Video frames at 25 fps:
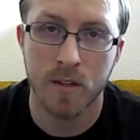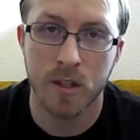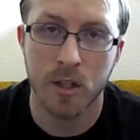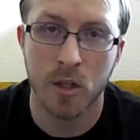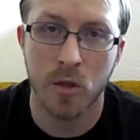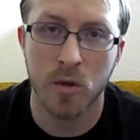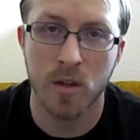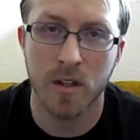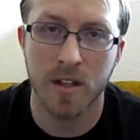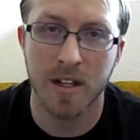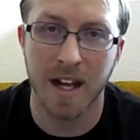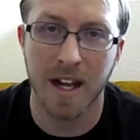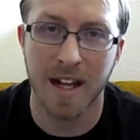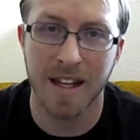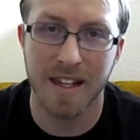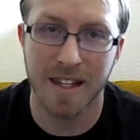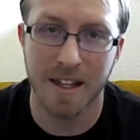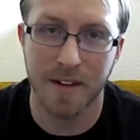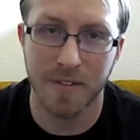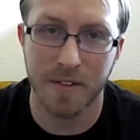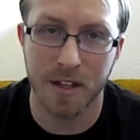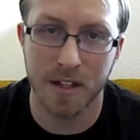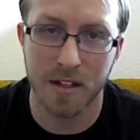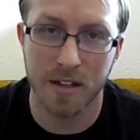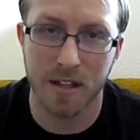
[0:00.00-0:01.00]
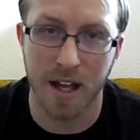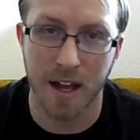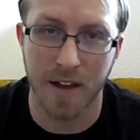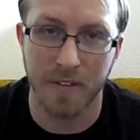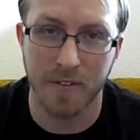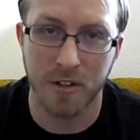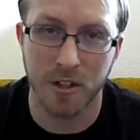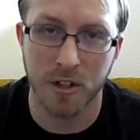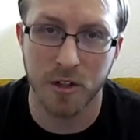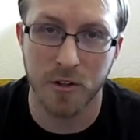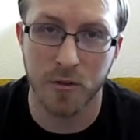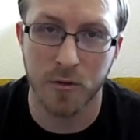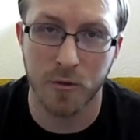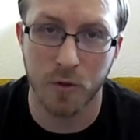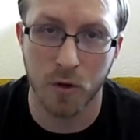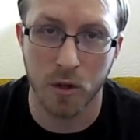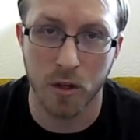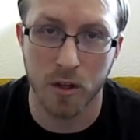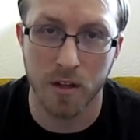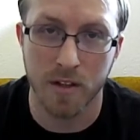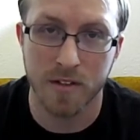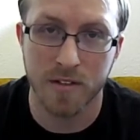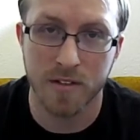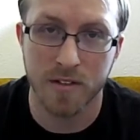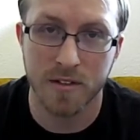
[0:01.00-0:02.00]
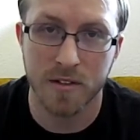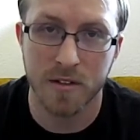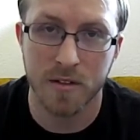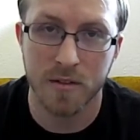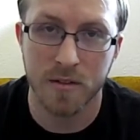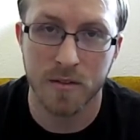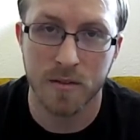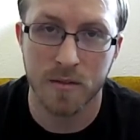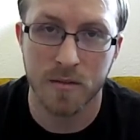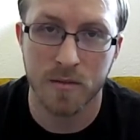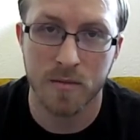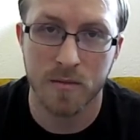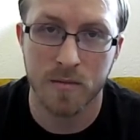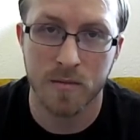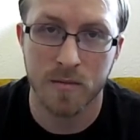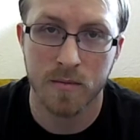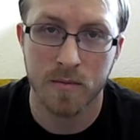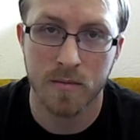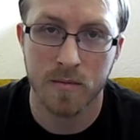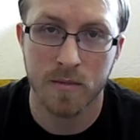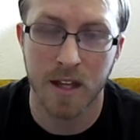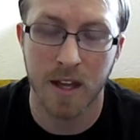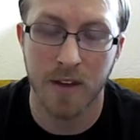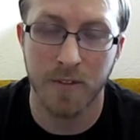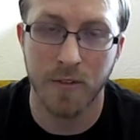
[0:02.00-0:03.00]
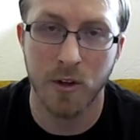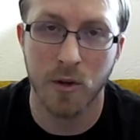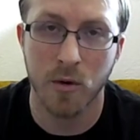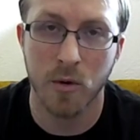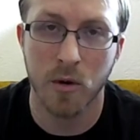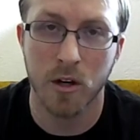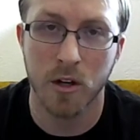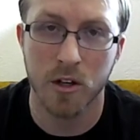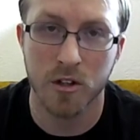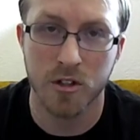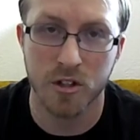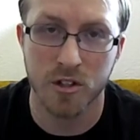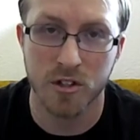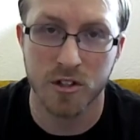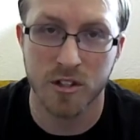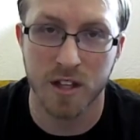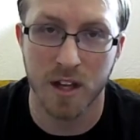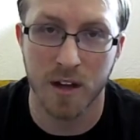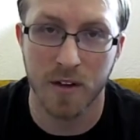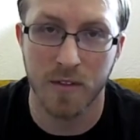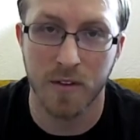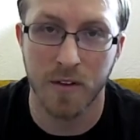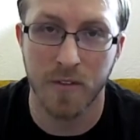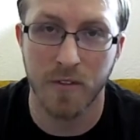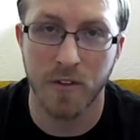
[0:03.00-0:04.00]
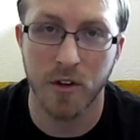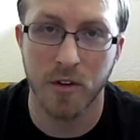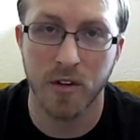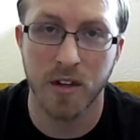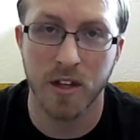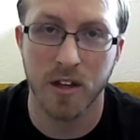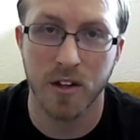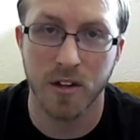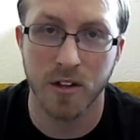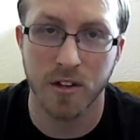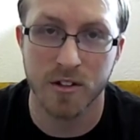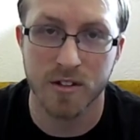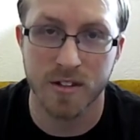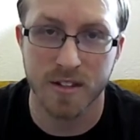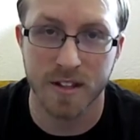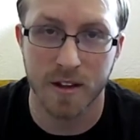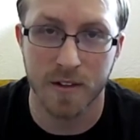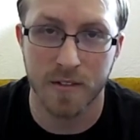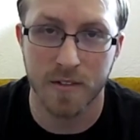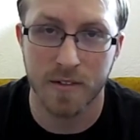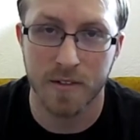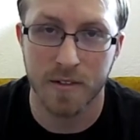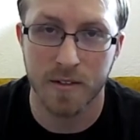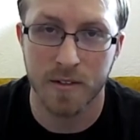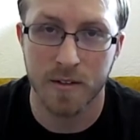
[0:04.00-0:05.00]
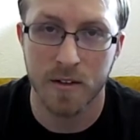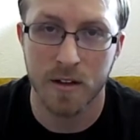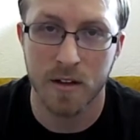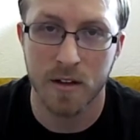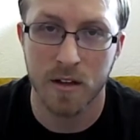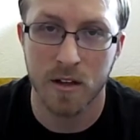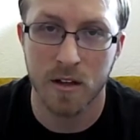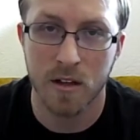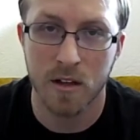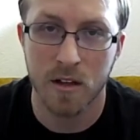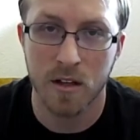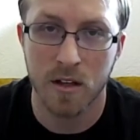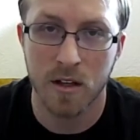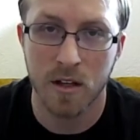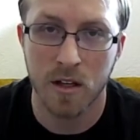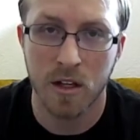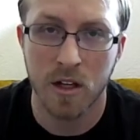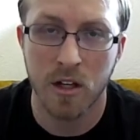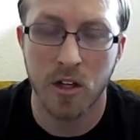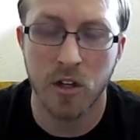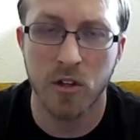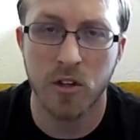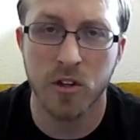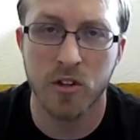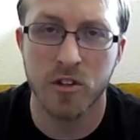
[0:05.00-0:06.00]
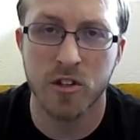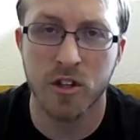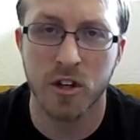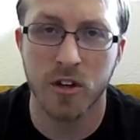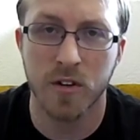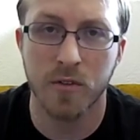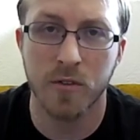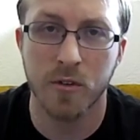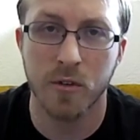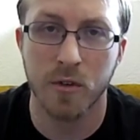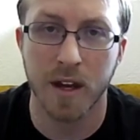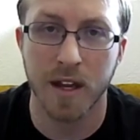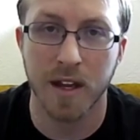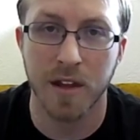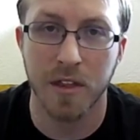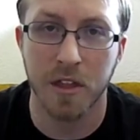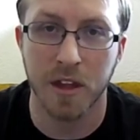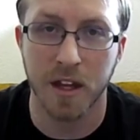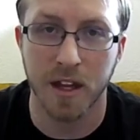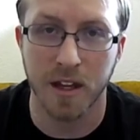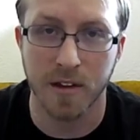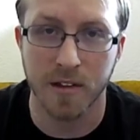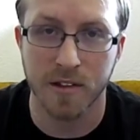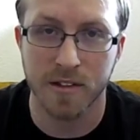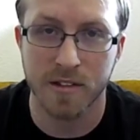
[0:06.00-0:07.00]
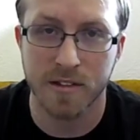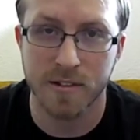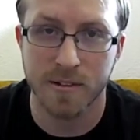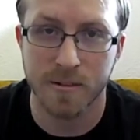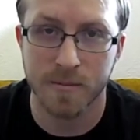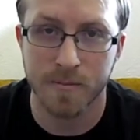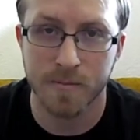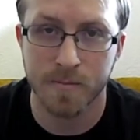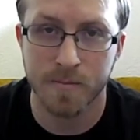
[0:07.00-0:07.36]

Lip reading: You are not living life to your fullest if you hurt yourself, if you kill yourself. You deserve great things.